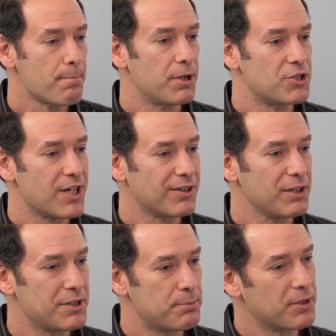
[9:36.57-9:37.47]
But
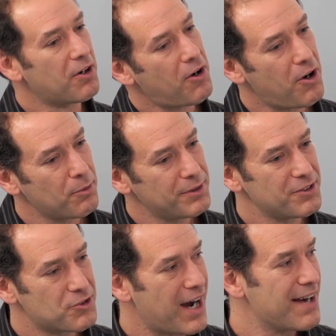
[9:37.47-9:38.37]
generally, when you put an
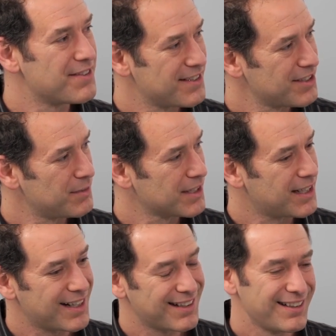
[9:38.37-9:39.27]
all-wheel drive system in a
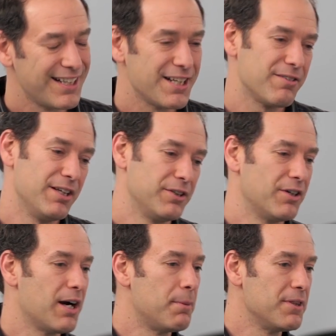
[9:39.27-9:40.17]
car, you know,
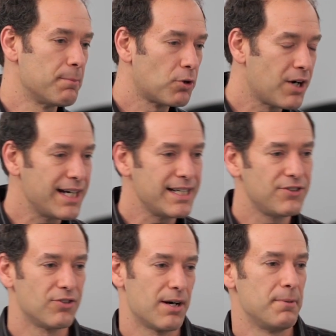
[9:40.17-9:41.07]
you're up in the
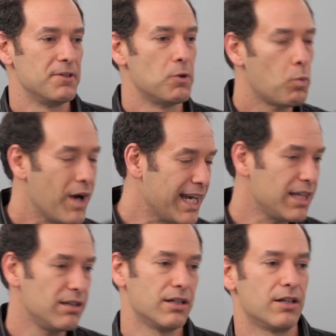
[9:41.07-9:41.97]
price, you're up in the
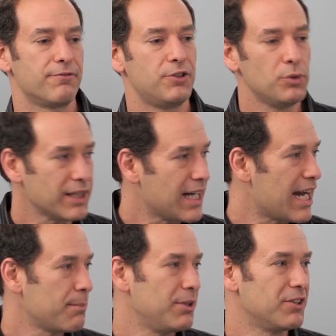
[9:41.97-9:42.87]
weight, you could hurt fuel
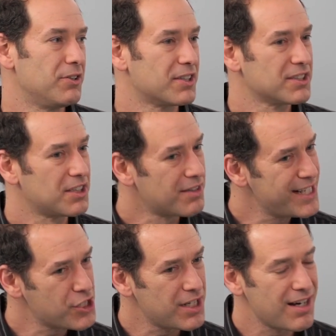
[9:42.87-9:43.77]
economy, you could hurt
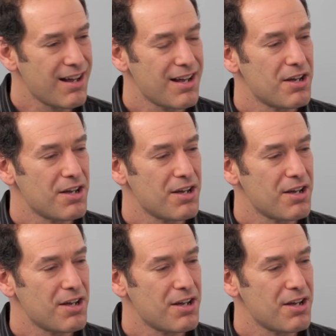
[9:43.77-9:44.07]
acceleration,